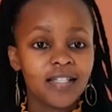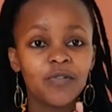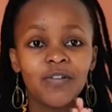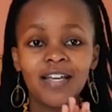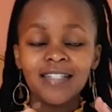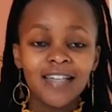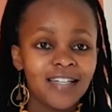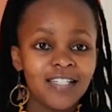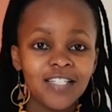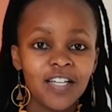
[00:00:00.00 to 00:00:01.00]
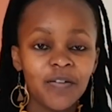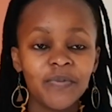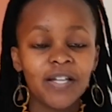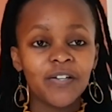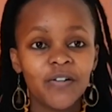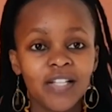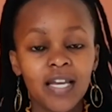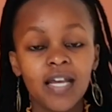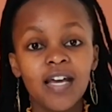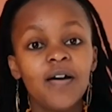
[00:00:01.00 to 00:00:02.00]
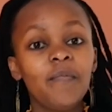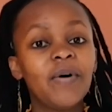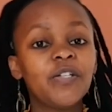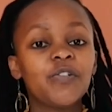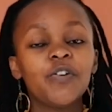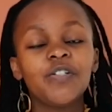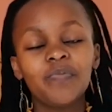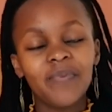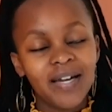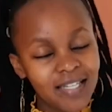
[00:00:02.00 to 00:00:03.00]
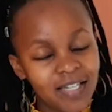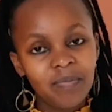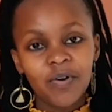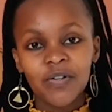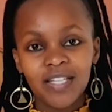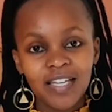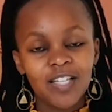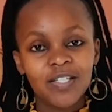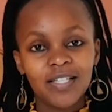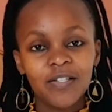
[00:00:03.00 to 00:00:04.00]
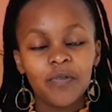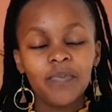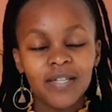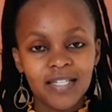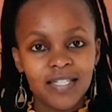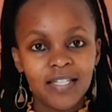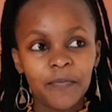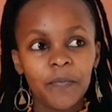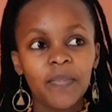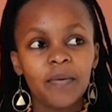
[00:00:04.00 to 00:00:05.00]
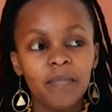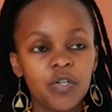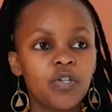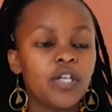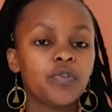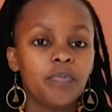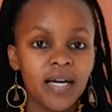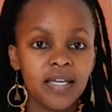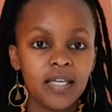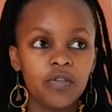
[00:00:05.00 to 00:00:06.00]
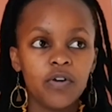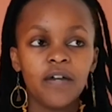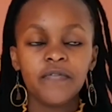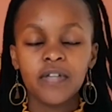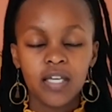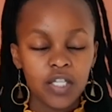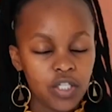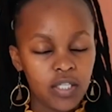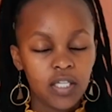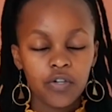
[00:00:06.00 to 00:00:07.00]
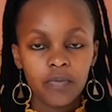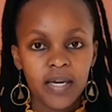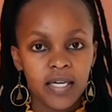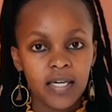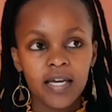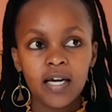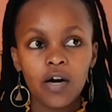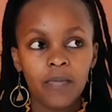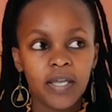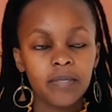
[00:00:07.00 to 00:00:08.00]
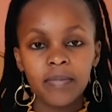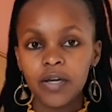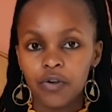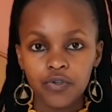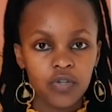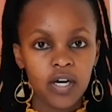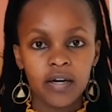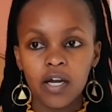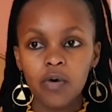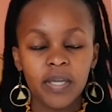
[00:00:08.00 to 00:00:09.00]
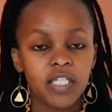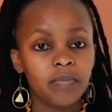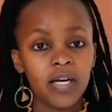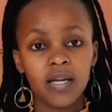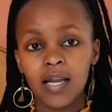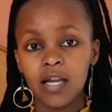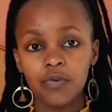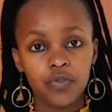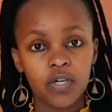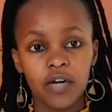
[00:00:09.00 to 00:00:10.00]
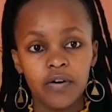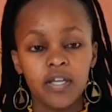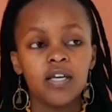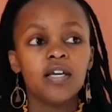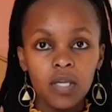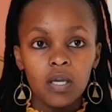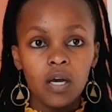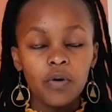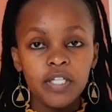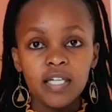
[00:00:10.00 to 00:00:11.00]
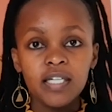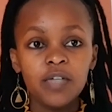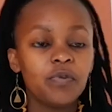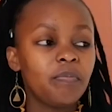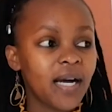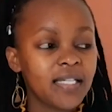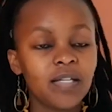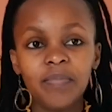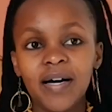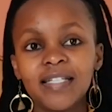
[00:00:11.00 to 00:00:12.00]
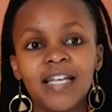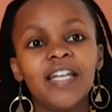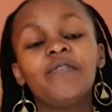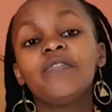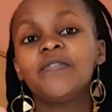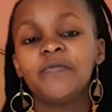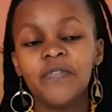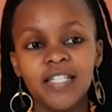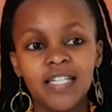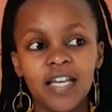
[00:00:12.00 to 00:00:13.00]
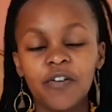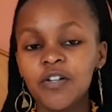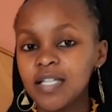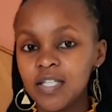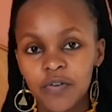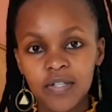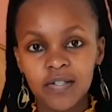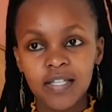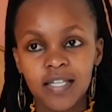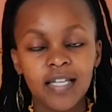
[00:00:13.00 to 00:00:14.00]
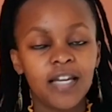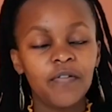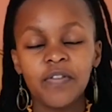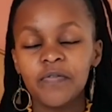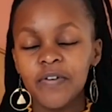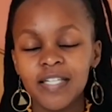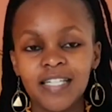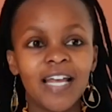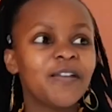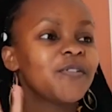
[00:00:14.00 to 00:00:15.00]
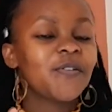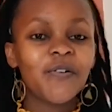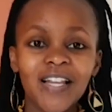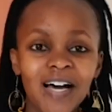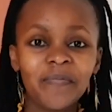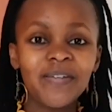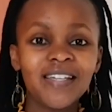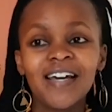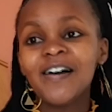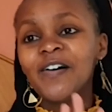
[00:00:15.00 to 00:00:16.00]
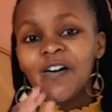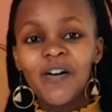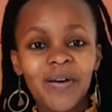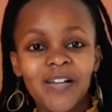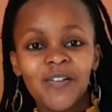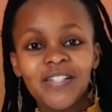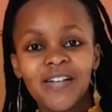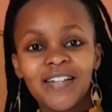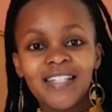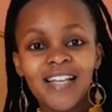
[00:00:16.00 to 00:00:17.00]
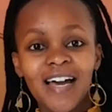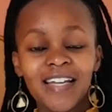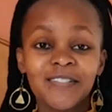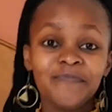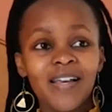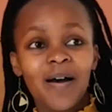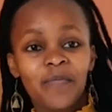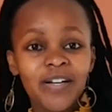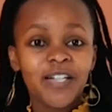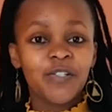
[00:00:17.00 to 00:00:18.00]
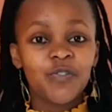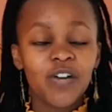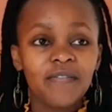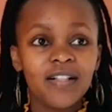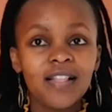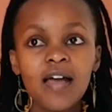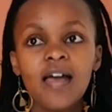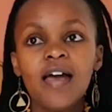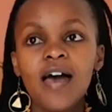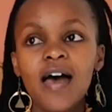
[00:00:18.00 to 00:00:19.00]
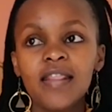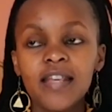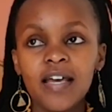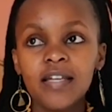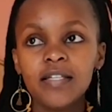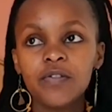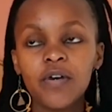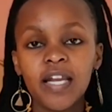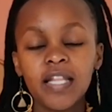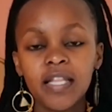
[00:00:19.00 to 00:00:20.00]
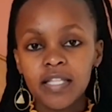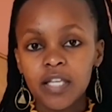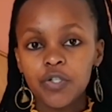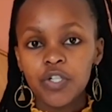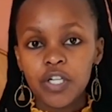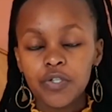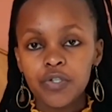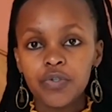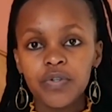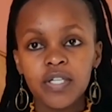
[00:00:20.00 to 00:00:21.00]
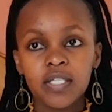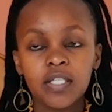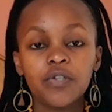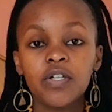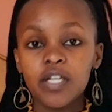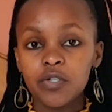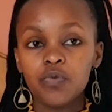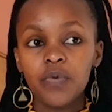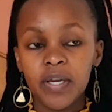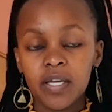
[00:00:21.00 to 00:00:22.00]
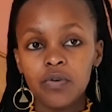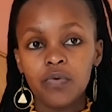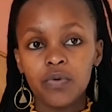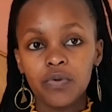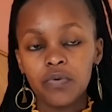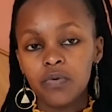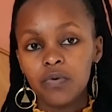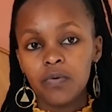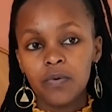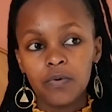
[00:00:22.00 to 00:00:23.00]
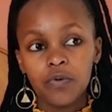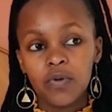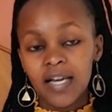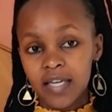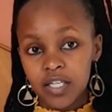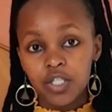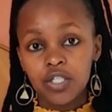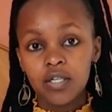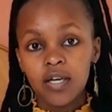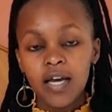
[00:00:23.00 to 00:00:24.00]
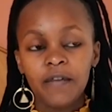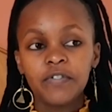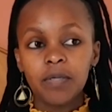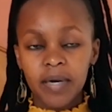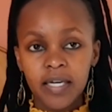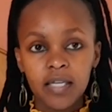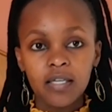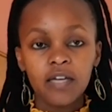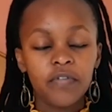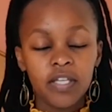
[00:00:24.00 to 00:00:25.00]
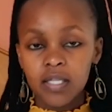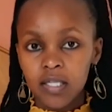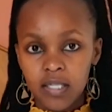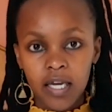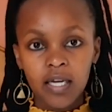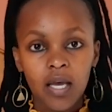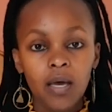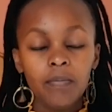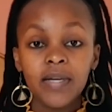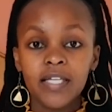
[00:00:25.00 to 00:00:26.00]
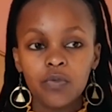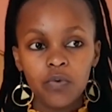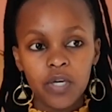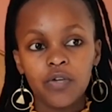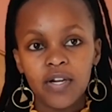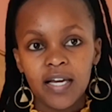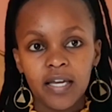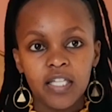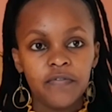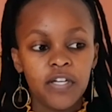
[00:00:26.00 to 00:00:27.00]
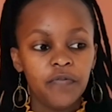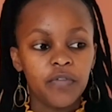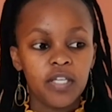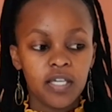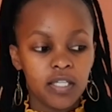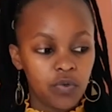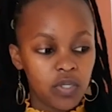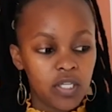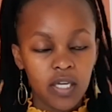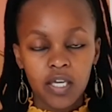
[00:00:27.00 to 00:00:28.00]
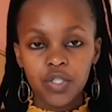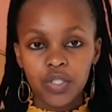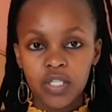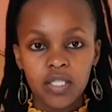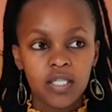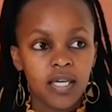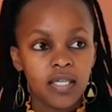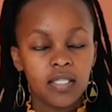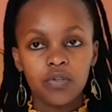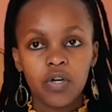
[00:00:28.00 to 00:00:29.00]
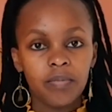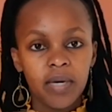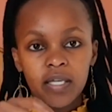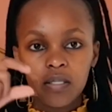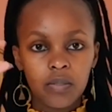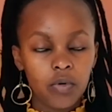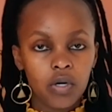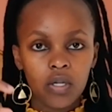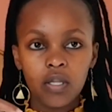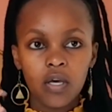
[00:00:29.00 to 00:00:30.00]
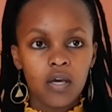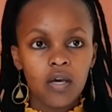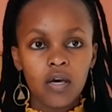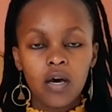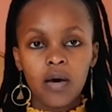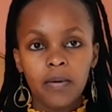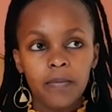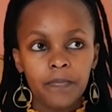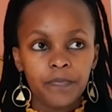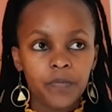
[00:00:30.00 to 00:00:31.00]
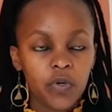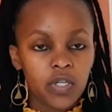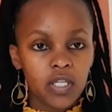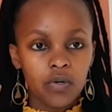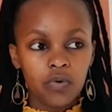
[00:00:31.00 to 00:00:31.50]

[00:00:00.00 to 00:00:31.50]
into like tiny shapes and all that, but you're not reminded about the kgs. So please, make sure as you're packing, you have the kgs in your mind, like how much am I going to carry, how much am I allowed to carry. What I did, we packed and everything fit in. I got a second suitcase and everything fit in, and I was all happy. All my clothes are inside, I'm ready to travel. And then, so another thing that you need to do is you need to weigh your luggage. After packing, everything is inside. Please weigh your luggage. Even if you think it's 23 kgs, you can buy this small, what are they